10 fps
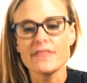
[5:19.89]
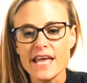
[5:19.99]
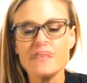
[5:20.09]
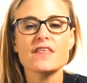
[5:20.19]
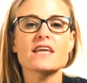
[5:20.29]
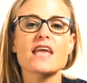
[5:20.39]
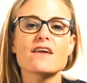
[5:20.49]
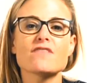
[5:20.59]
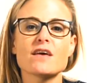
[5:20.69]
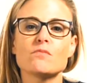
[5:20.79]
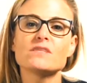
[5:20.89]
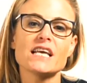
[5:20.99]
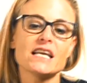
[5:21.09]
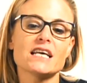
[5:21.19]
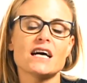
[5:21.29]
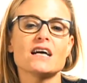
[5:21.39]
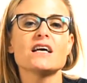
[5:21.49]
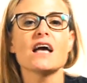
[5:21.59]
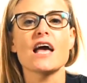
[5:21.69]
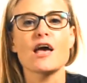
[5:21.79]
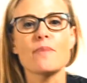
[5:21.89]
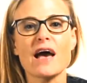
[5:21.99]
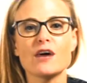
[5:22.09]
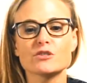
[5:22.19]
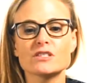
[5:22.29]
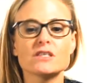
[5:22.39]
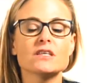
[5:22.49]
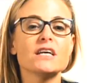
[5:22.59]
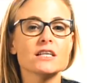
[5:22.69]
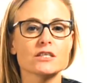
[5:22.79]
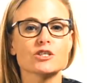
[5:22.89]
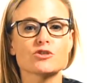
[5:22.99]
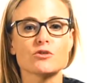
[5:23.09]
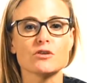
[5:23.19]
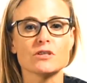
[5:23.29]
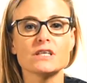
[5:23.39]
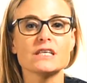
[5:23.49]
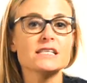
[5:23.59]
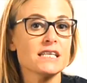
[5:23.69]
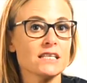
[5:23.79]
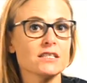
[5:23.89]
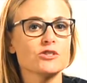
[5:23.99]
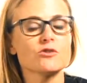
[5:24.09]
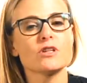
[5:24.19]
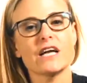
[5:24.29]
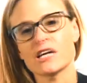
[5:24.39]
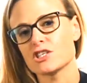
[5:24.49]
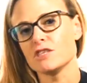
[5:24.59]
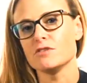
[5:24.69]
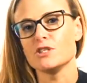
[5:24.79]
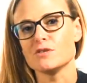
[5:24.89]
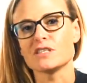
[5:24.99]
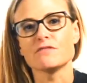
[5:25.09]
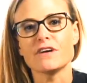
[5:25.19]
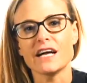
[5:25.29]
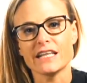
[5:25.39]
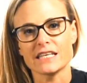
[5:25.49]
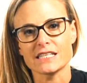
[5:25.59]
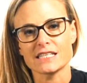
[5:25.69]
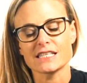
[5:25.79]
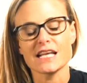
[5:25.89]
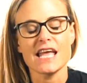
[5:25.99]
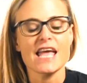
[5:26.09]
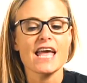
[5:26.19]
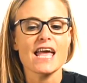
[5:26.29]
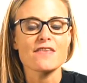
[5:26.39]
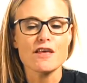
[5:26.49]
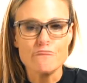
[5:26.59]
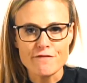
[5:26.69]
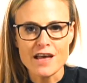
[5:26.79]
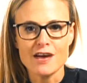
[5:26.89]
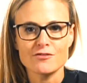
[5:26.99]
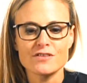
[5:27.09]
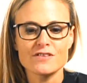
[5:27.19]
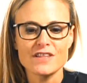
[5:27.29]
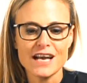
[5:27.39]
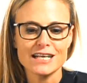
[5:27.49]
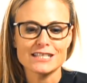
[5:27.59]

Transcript: And then they gave them data about gun control. Is gun control actually reducing violence? And they found